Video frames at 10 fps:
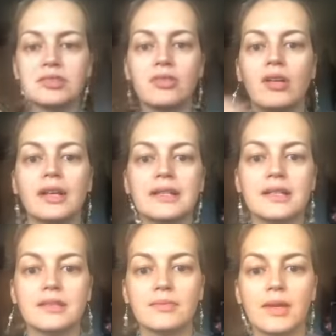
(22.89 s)
all I
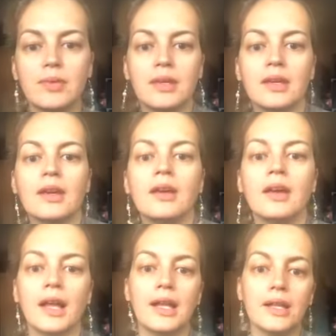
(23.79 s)
needed maybe
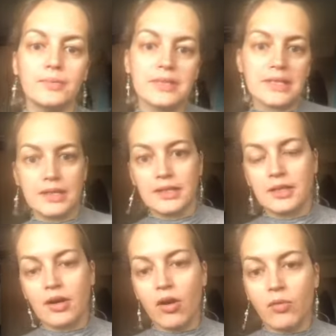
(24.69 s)
a
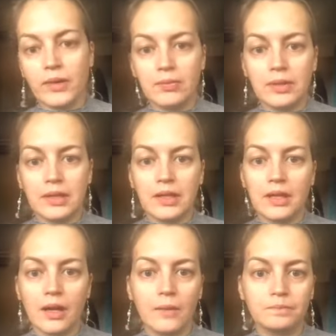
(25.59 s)
lipstick or maybe
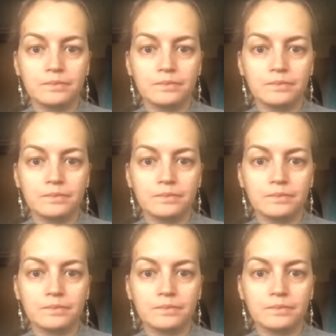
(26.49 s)
a